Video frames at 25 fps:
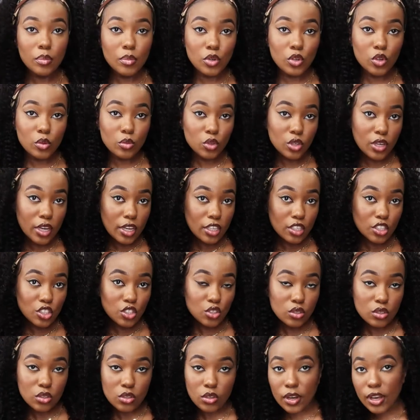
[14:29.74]
And boom, you got a
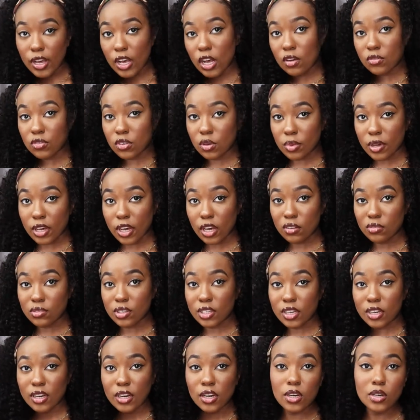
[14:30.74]
cute little half up, half
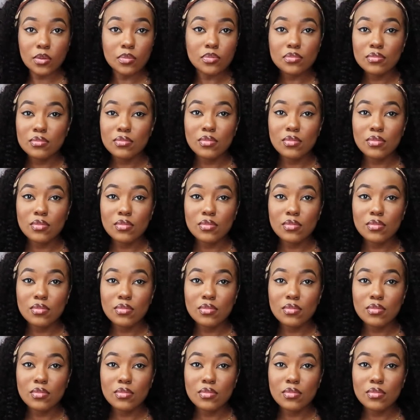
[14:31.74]
down